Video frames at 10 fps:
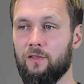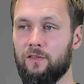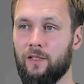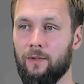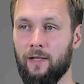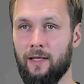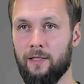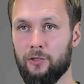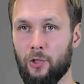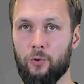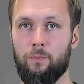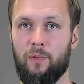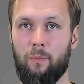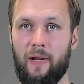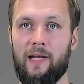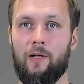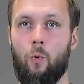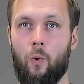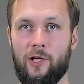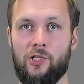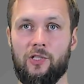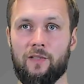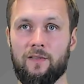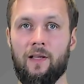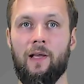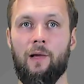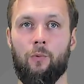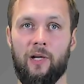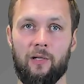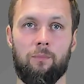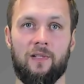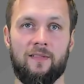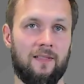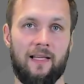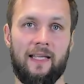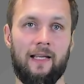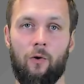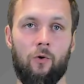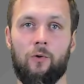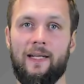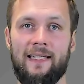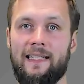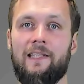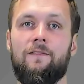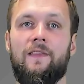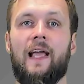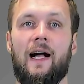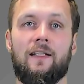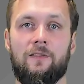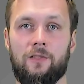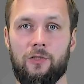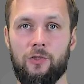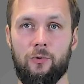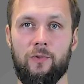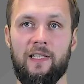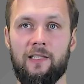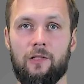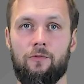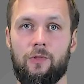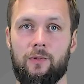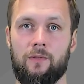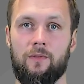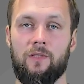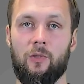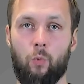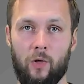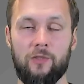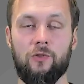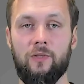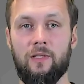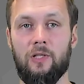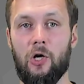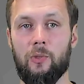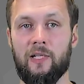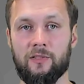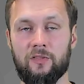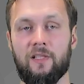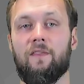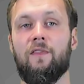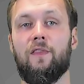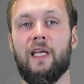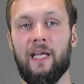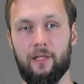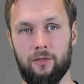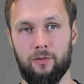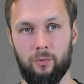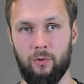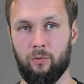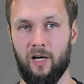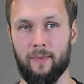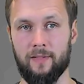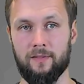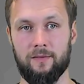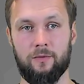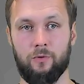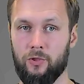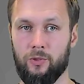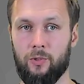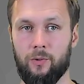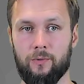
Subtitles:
So don't prepare questions where you implicitly already give the answer to the interviewer. You want to know and understand their requirements, not your own.